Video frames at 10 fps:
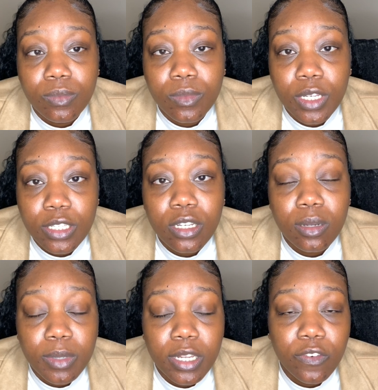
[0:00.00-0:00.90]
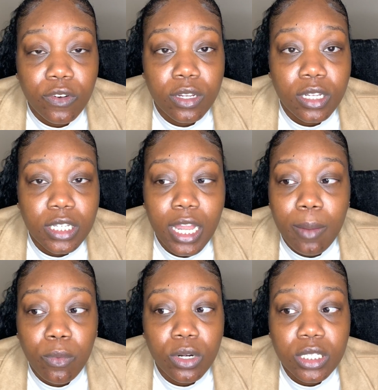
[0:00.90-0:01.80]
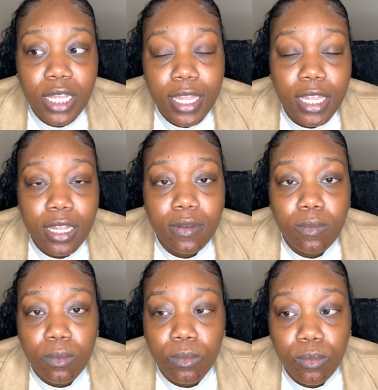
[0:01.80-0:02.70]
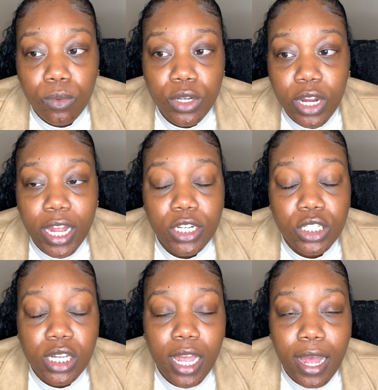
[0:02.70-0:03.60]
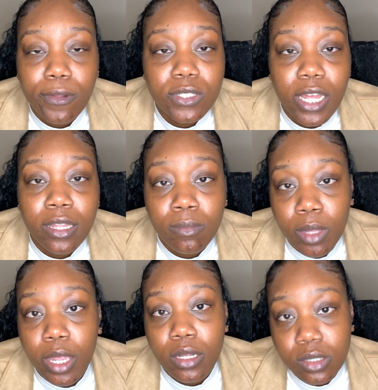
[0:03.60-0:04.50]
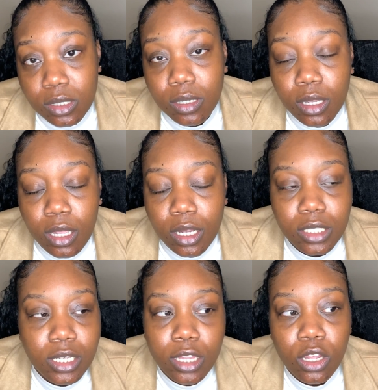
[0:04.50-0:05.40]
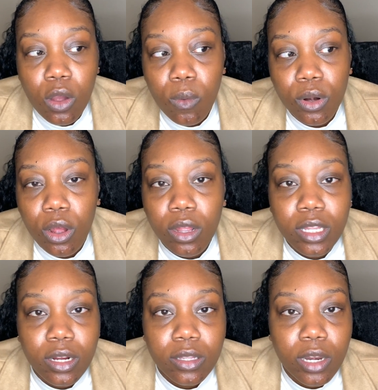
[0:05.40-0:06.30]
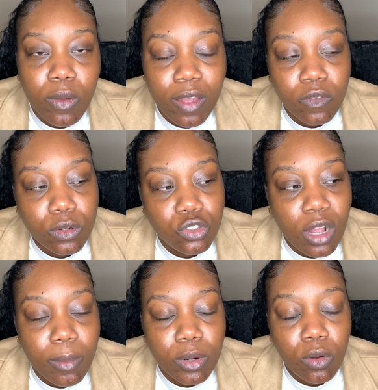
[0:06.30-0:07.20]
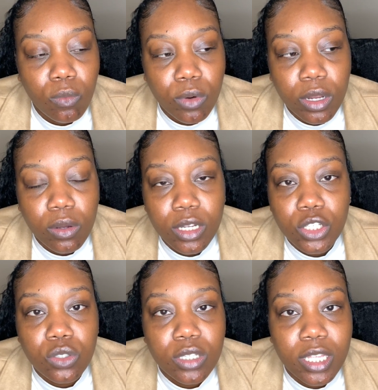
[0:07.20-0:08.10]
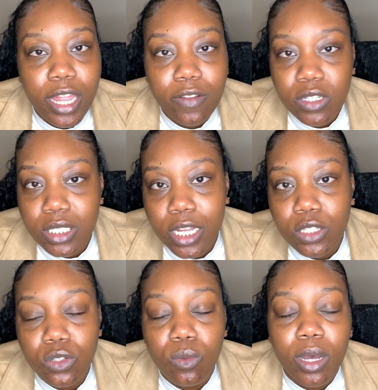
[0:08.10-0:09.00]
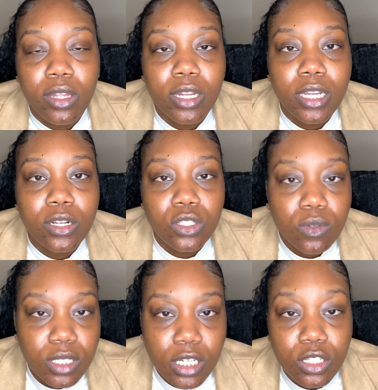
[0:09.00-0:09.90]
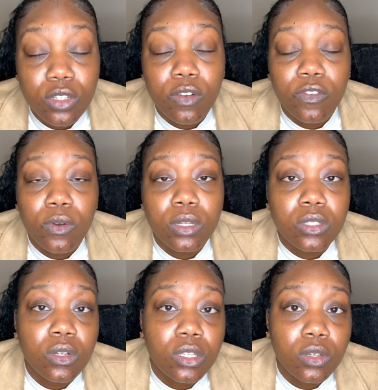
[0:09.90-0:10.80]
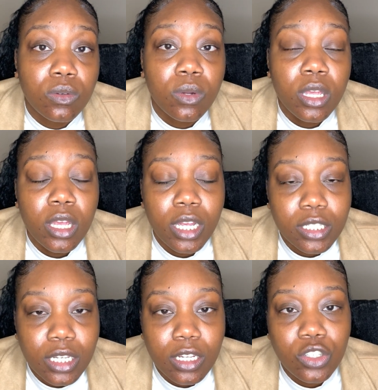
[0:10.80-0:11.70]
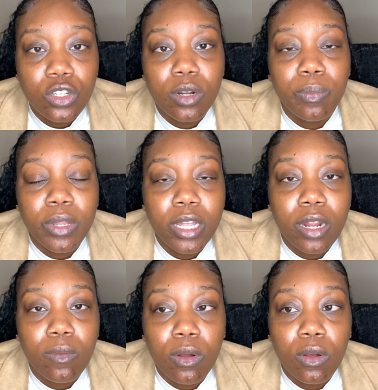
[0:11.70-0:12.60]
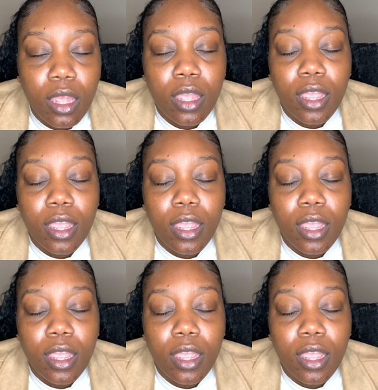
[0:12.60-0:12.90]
It's going to be different. It's a lot more to take in when you're actually outside them gates. There's nothing going on there. They don't have no drama, no real issues that they have to tend to while they're in there. So it's easier to focus on you. It's easier to play that role.